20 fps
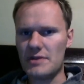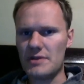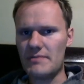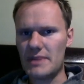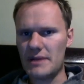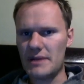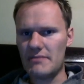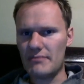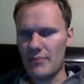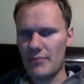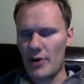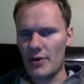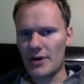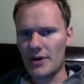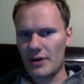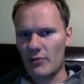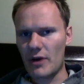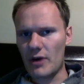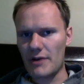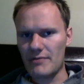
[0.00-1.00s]
It had been
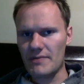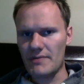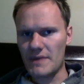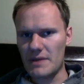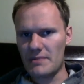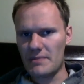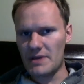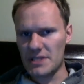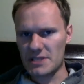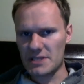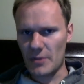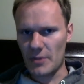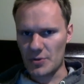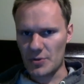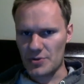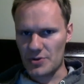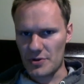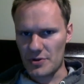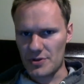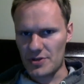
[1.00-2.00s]
broken away from the Episcopal
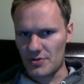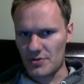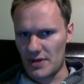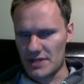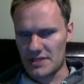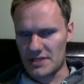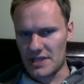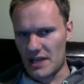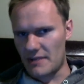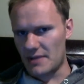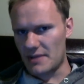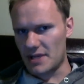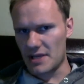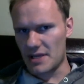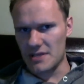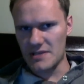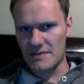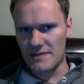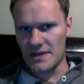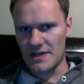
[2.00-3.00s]
Church USA
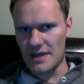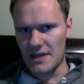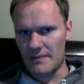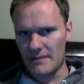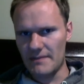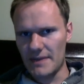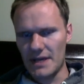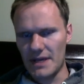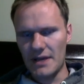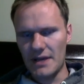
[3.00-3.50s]
because of the